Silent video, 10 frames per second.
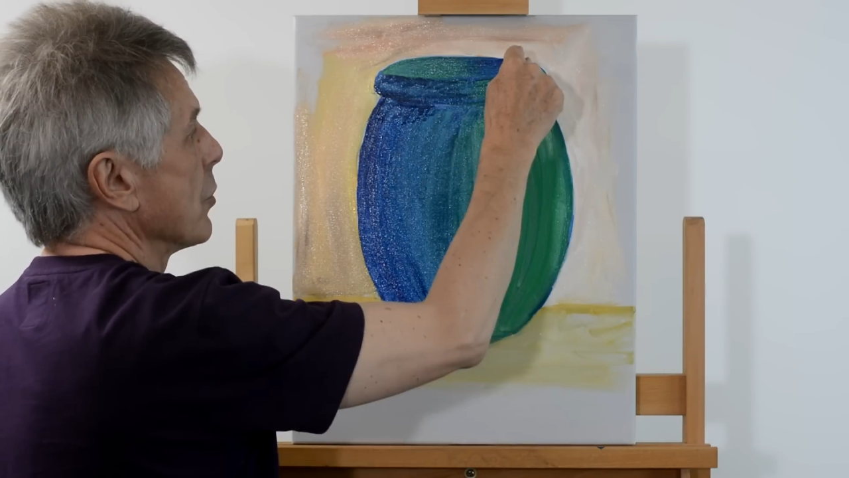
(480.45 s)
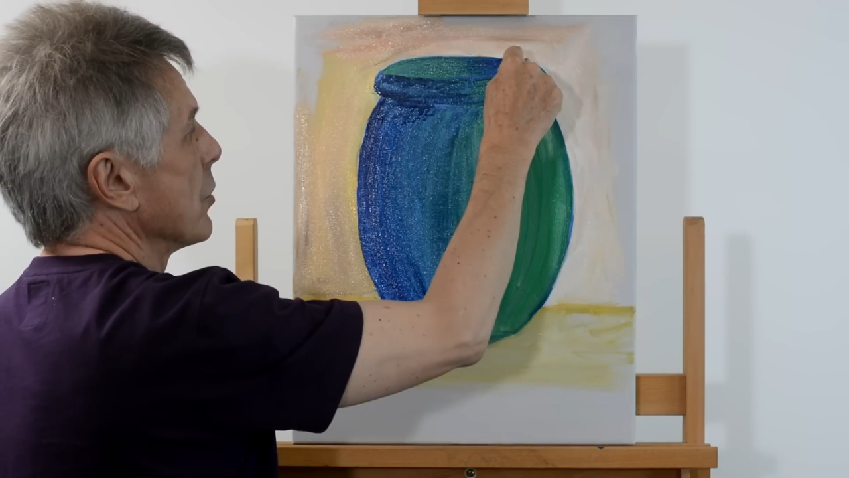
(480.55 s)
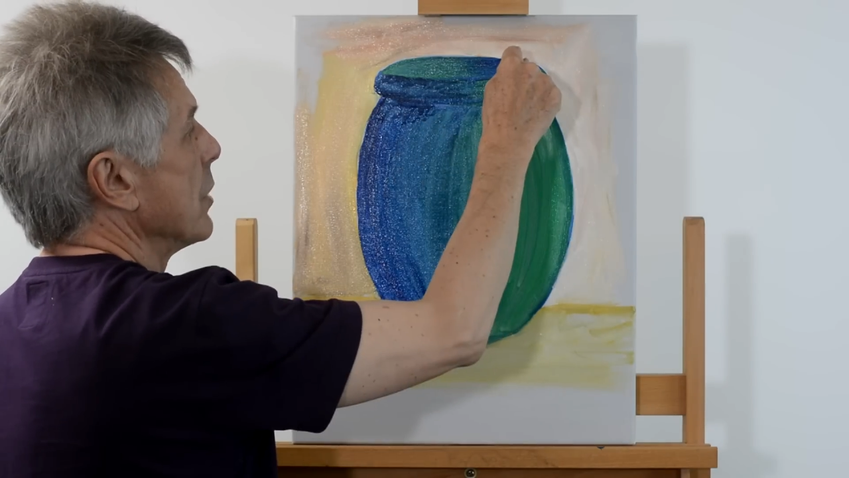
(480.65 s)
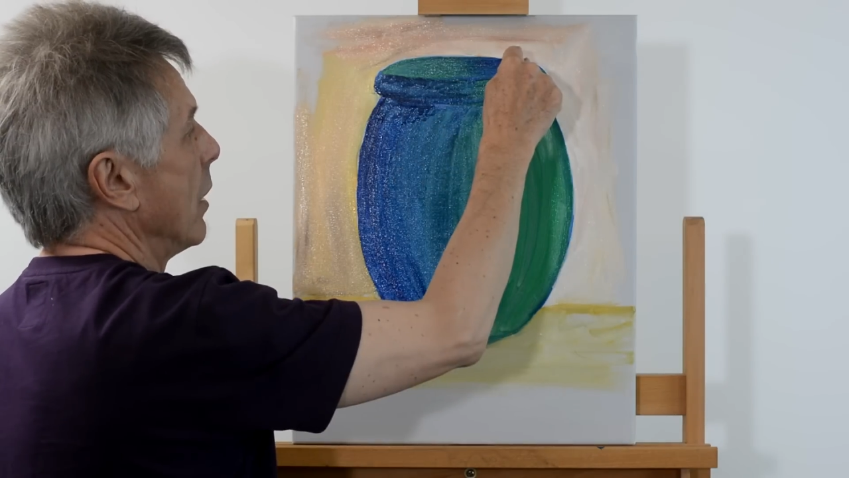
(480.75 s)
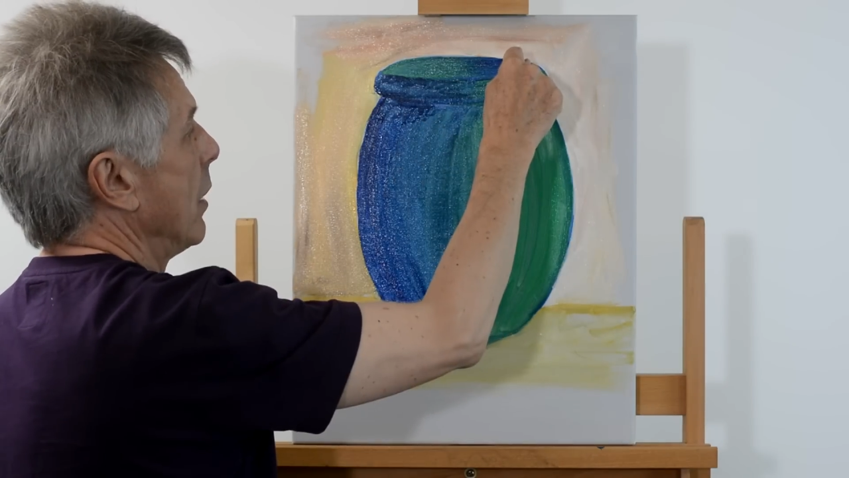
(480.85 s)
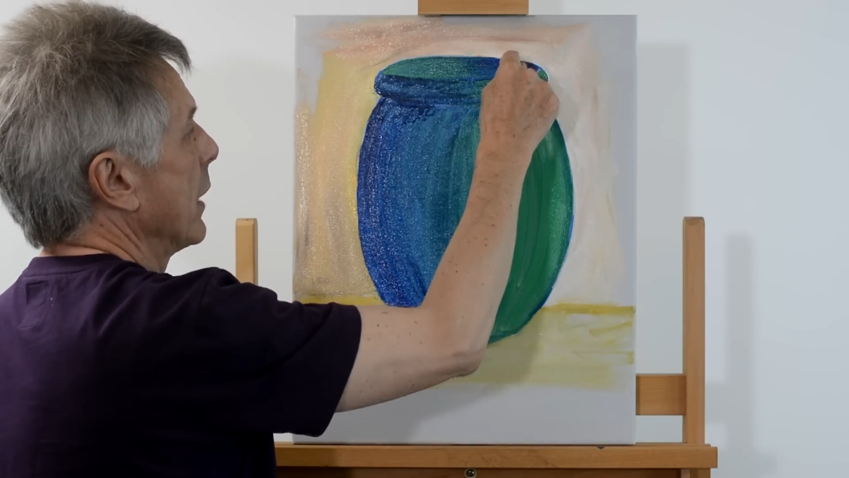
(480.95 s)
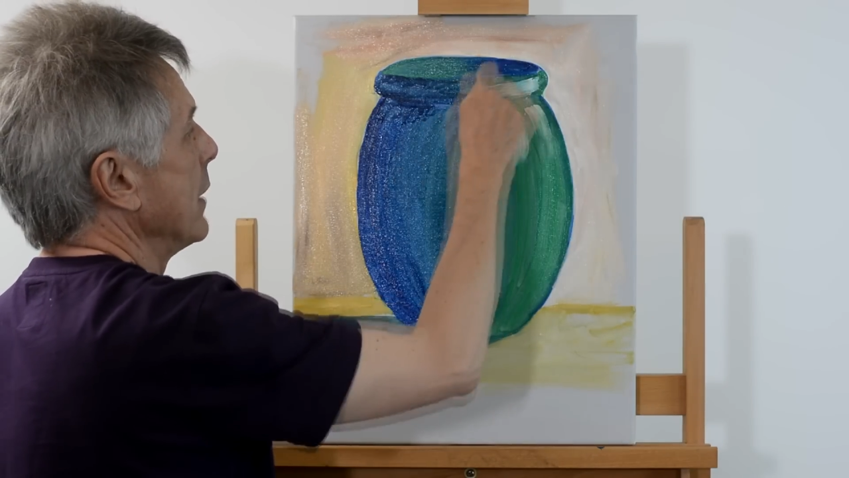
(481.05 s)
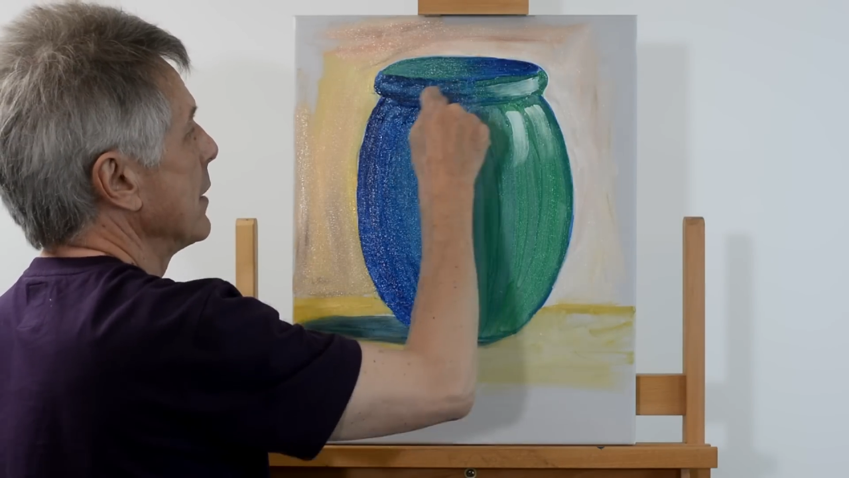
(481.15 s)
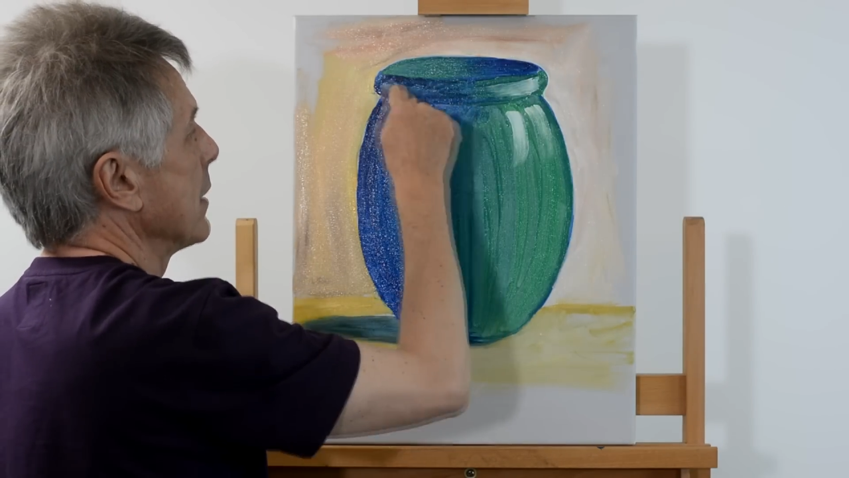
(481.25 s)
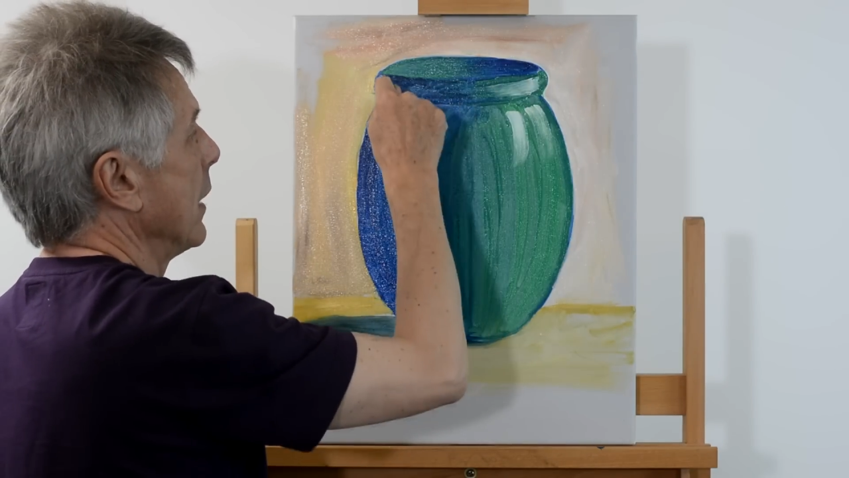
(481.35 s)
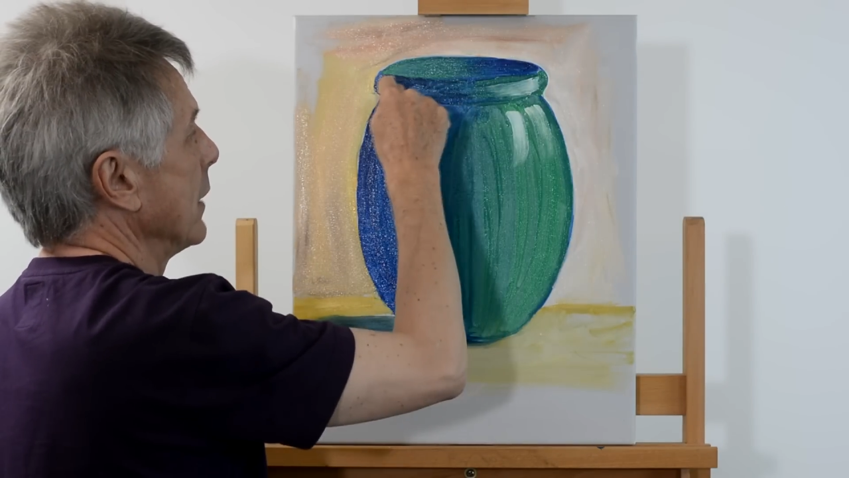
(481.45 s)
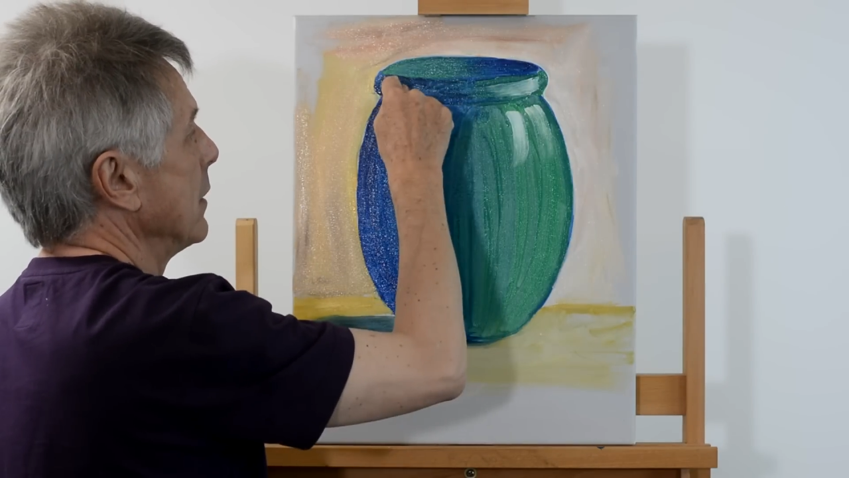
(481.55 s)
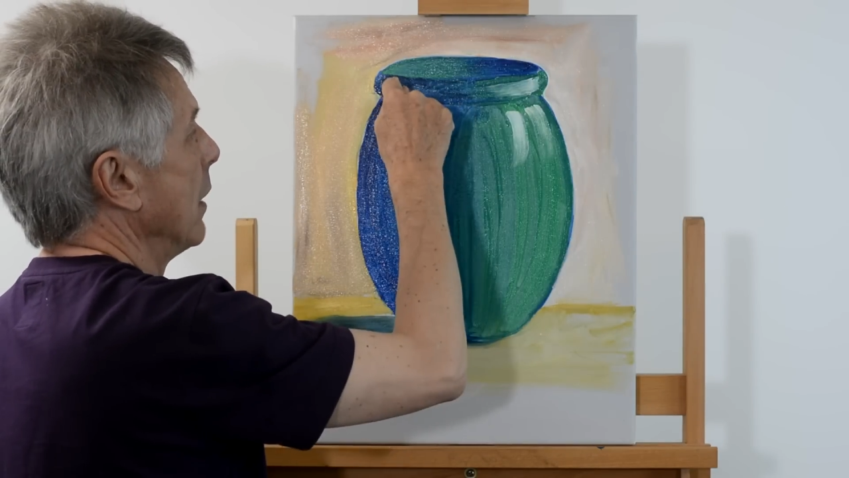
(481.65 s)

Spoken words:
it's dark inside,